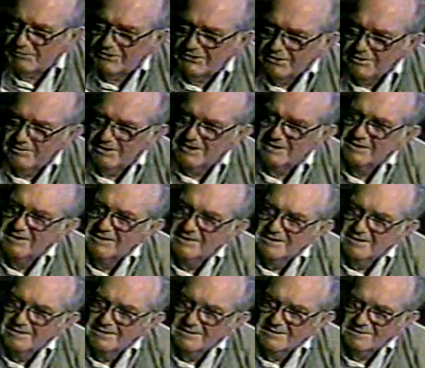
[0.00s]
do it.
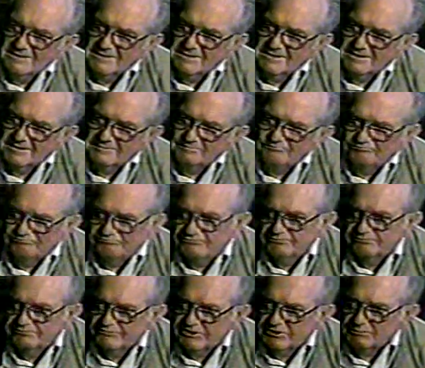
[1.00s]
Uh,
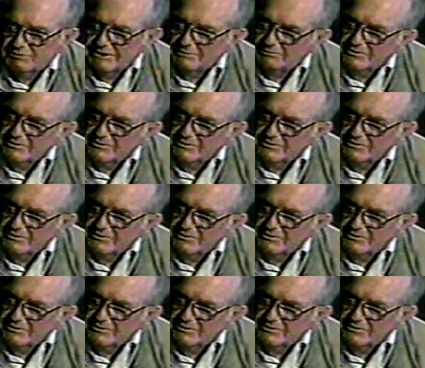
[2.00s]
some people